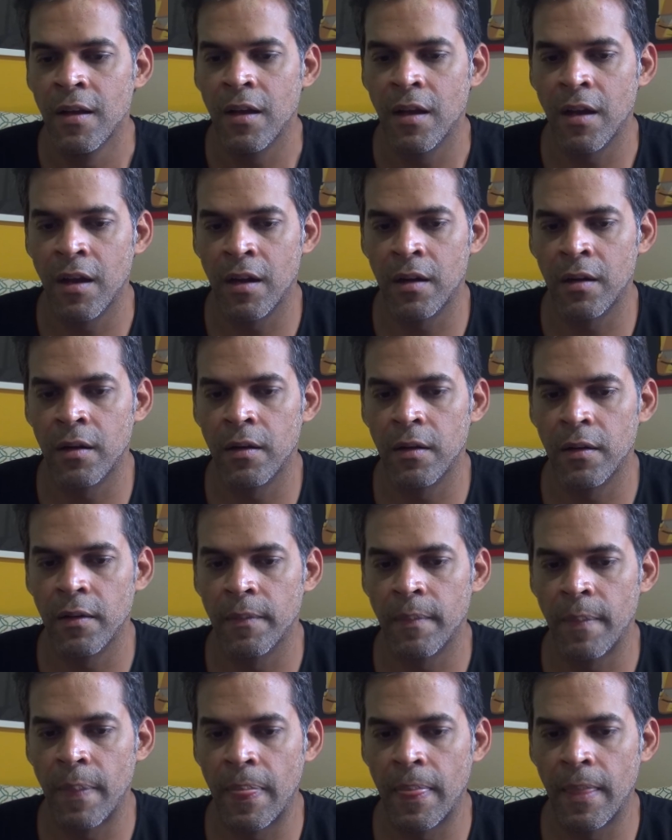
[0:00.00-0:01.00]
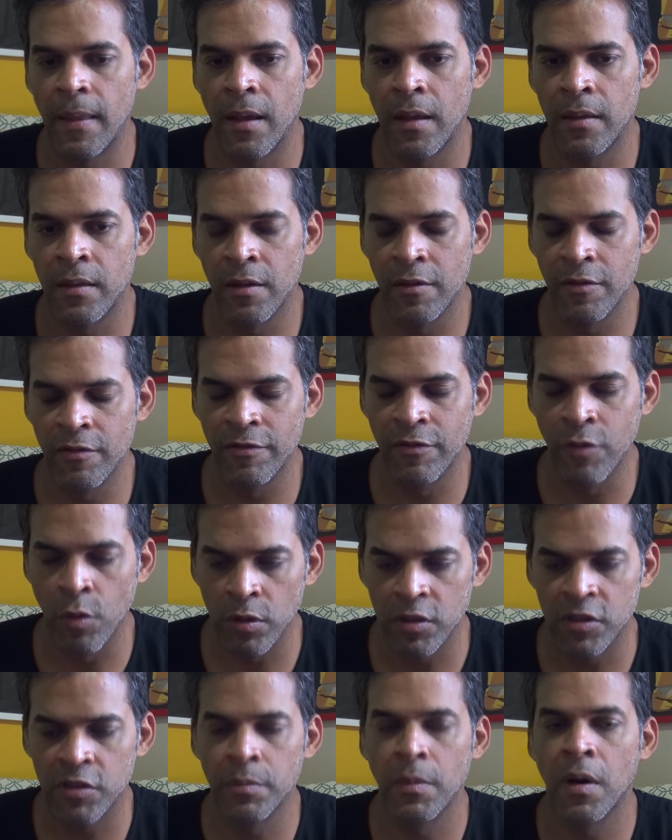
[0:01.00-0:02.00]
and then
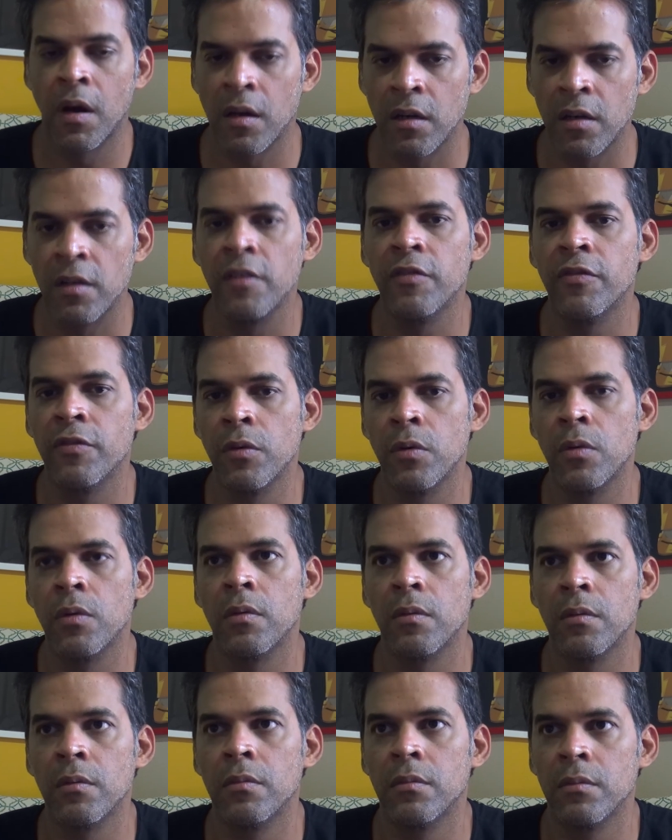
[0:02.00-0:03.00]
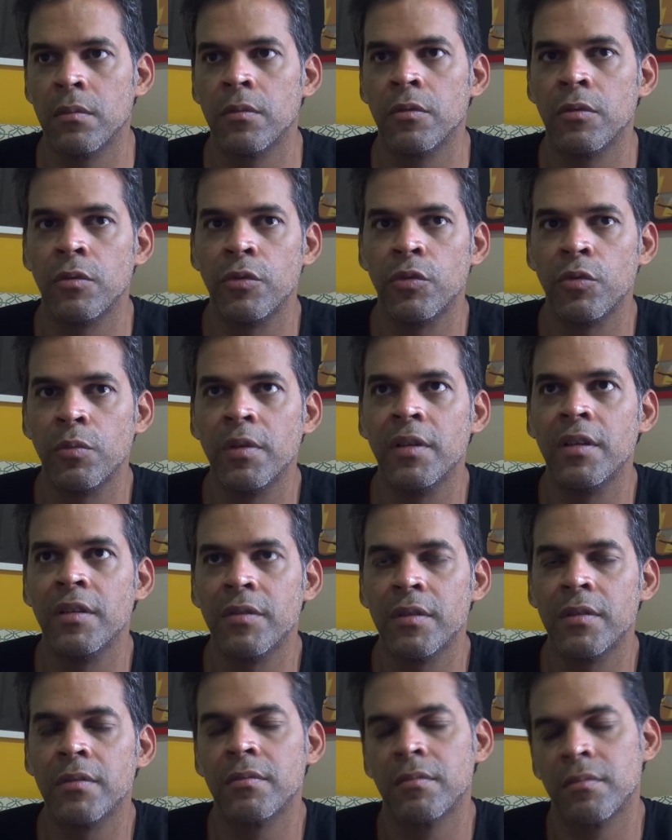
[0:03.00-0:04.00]
vote smartly for who you
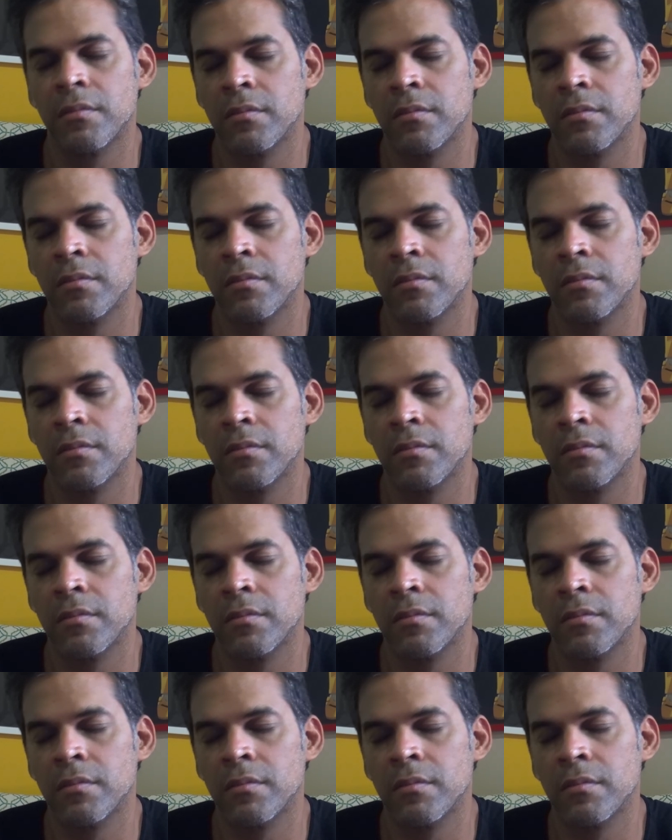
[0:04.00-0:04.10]
believe in.